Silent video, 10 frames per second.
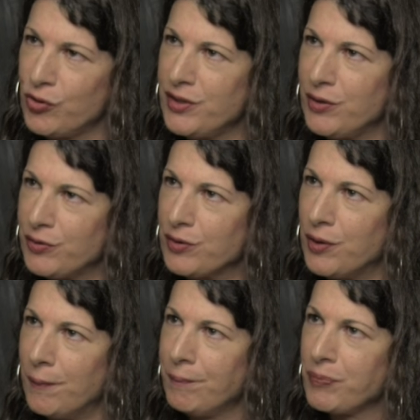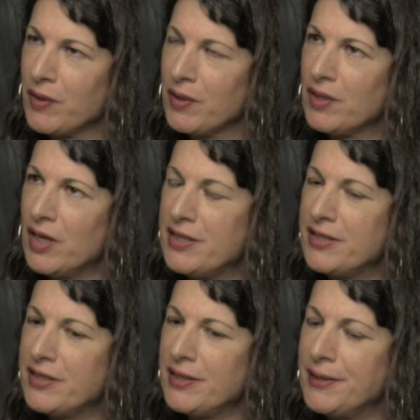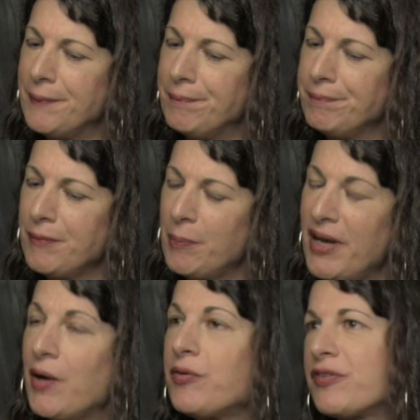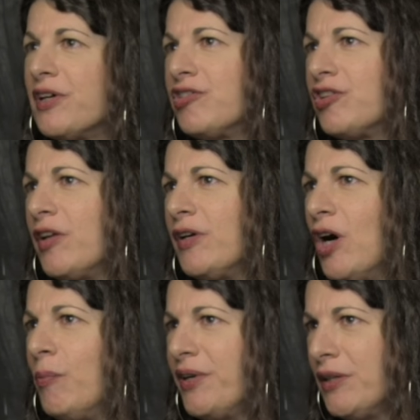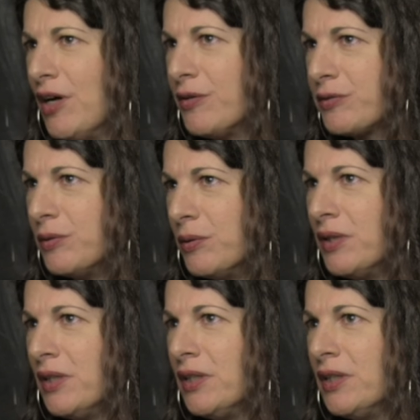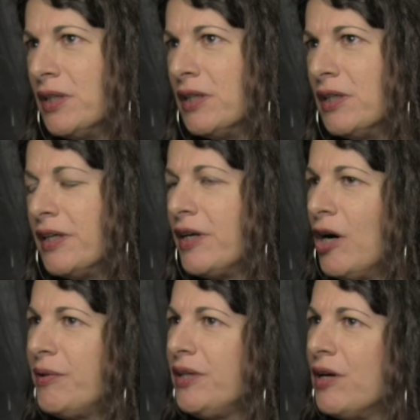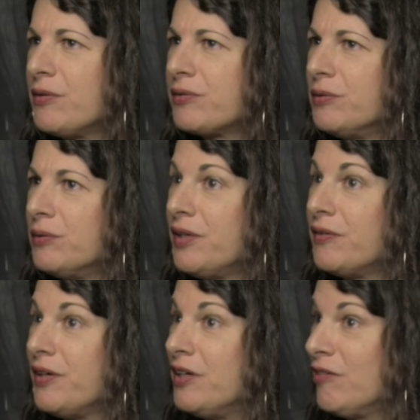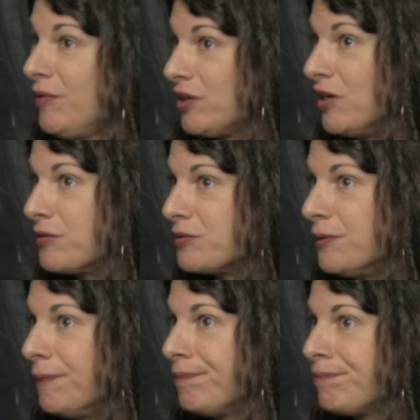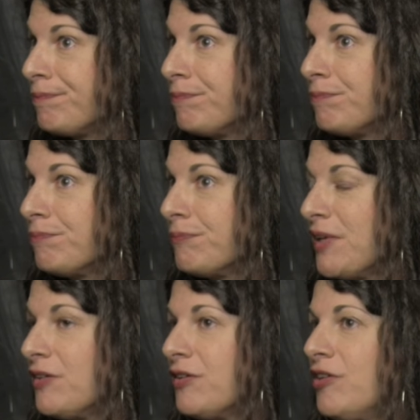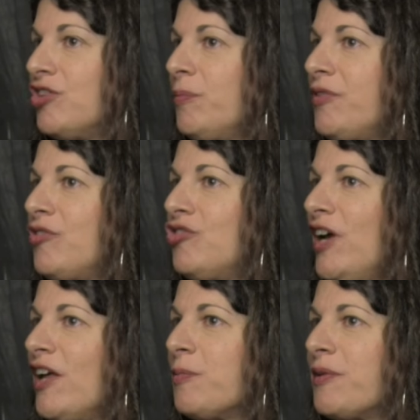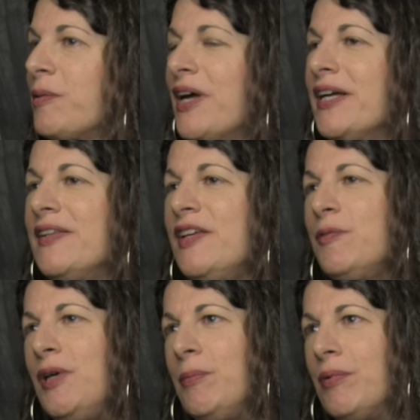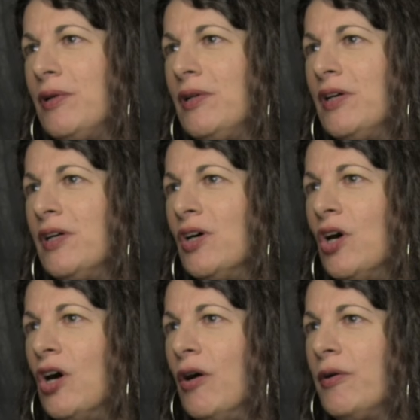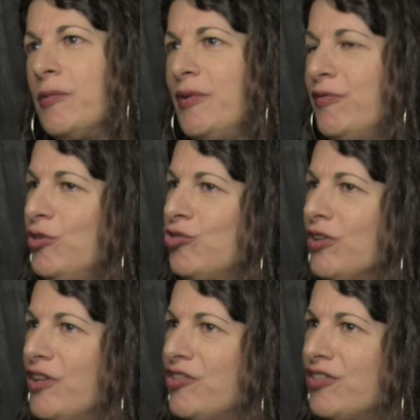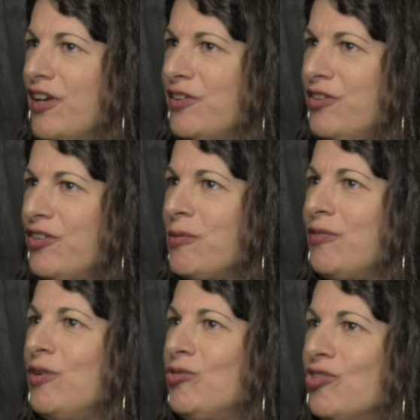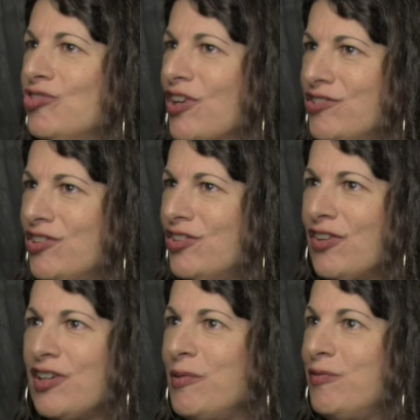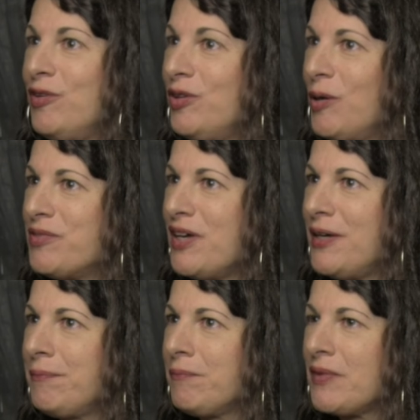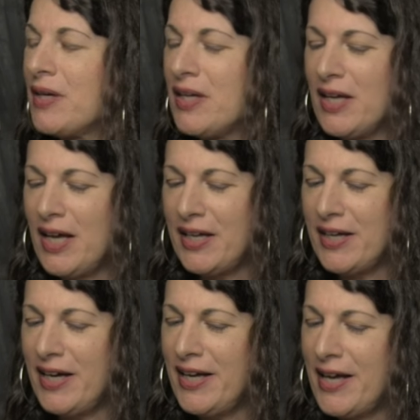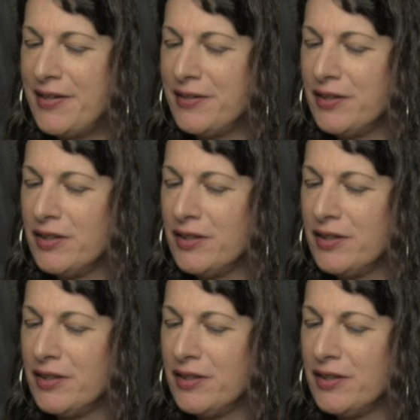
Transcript: 4 years ago, I did a panel discussion at the Albany Law School. And Albany Law School is a government law school. And so I jumped at the chance because I'm like, these people are going to be future legislators, they're going to be future judges, they're going to be, you know what I'm saying? And I had,